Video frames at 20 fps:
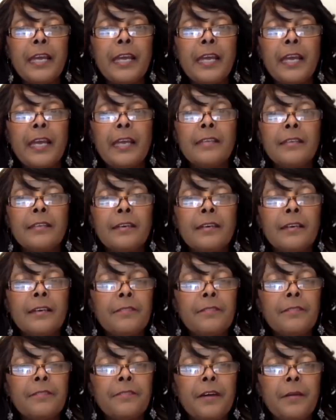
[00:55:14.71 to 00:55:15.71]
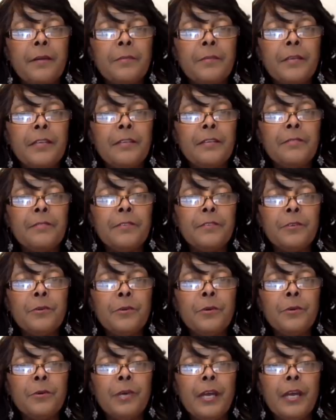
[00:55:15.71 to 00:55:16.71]
And if any of
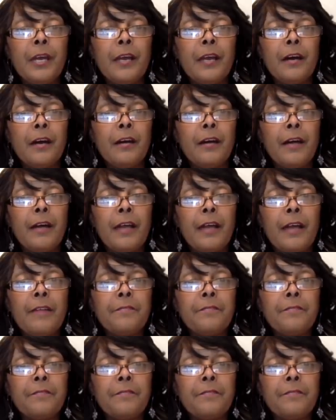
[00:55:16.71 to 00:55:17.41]
you have